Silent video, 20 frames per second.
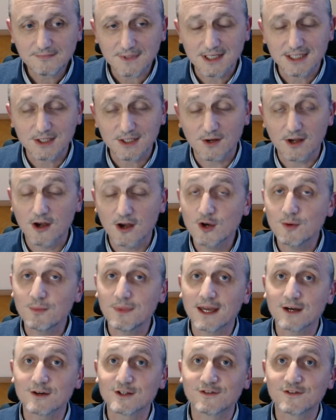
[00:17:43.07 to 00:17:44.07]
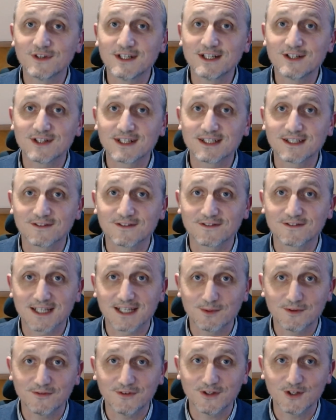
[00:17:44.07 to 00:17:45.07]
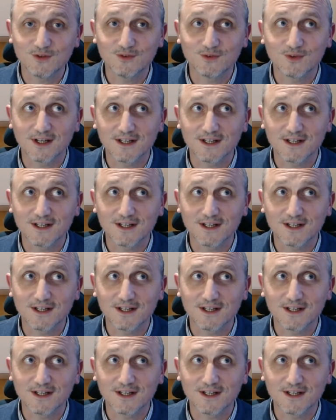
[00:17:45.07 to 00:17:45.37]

So I hope that was of interest to some of you.